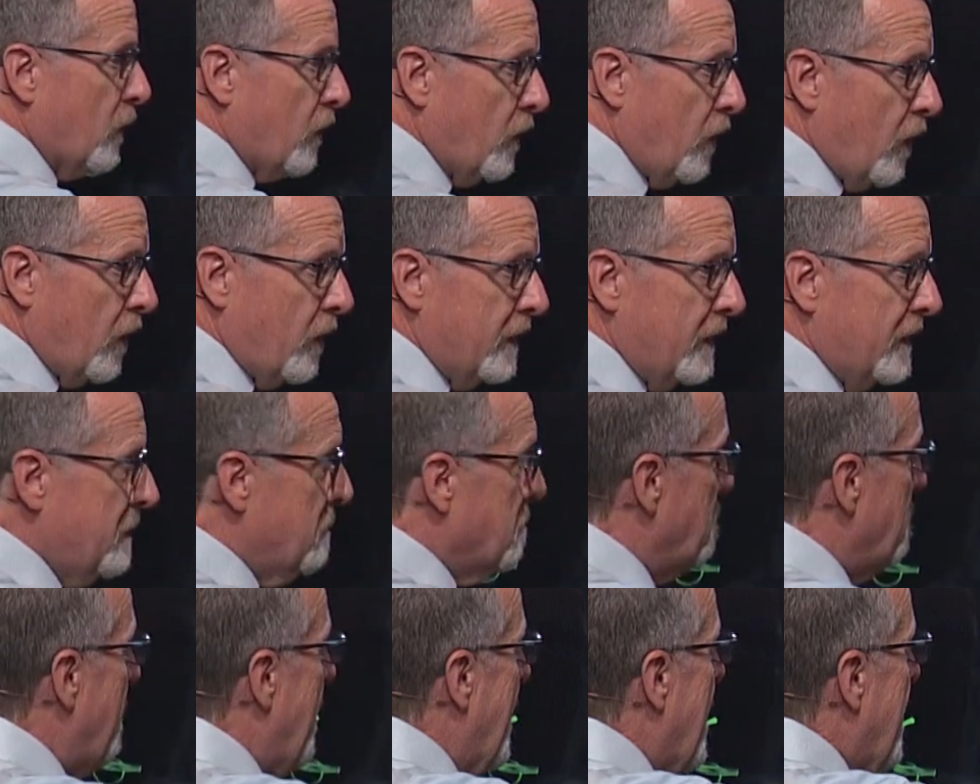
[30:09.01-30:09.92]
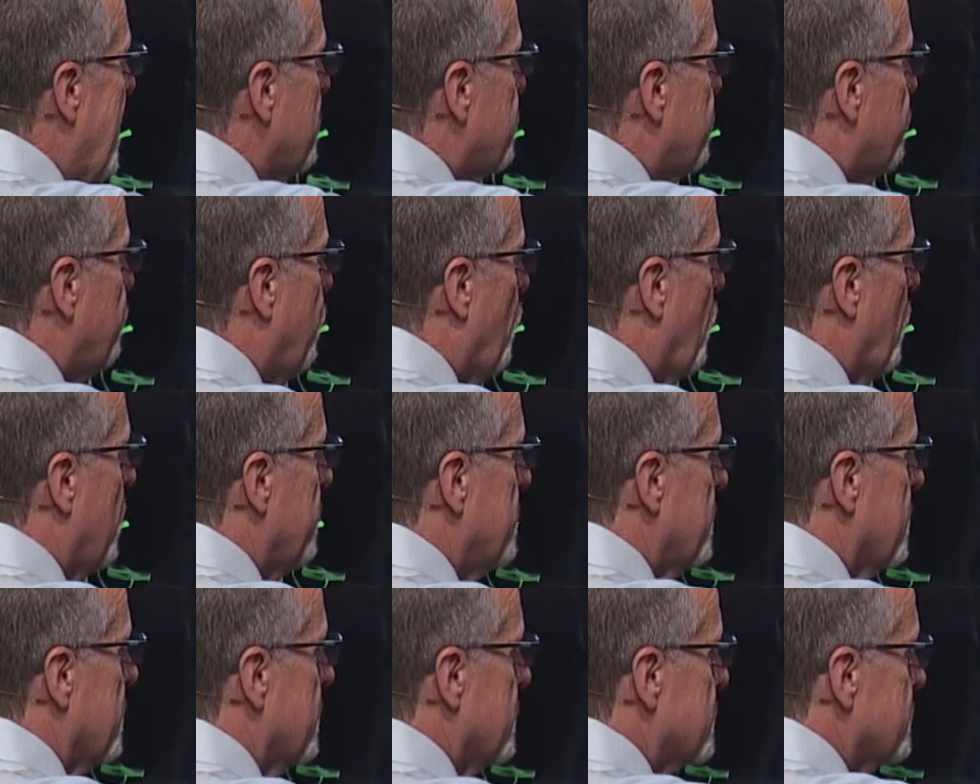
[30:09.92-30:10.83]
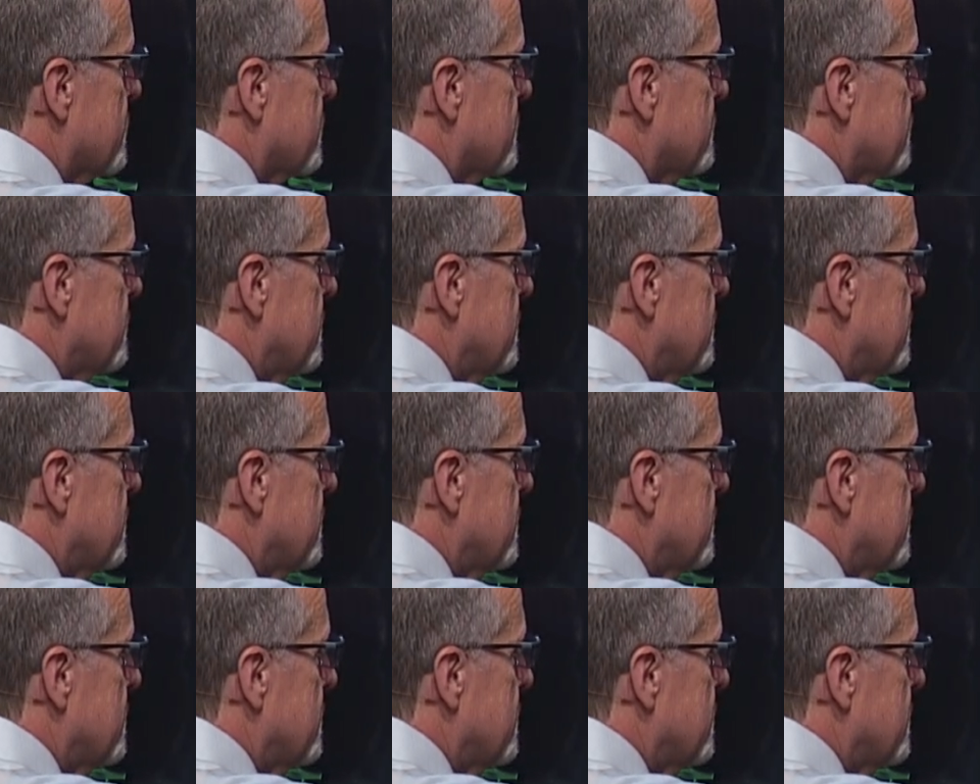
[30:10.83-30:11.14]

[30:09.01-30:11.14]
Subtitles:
learning math formulas.